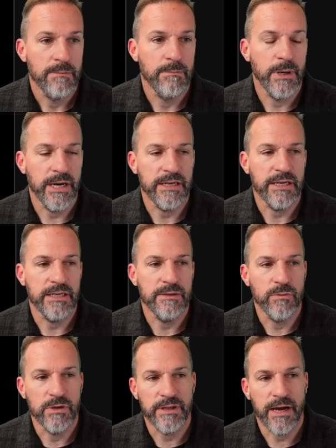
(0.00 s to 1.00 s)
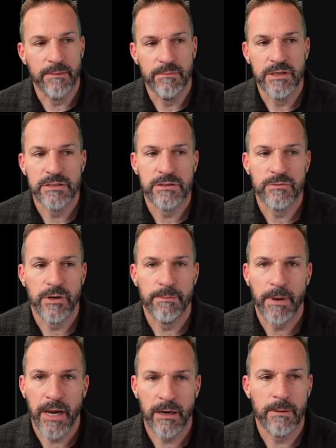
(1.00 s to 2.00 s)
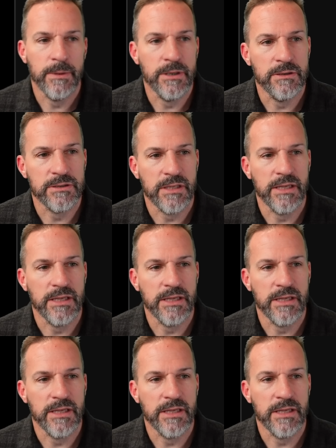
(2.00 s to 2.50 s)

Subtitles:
but he will not miss the repair bills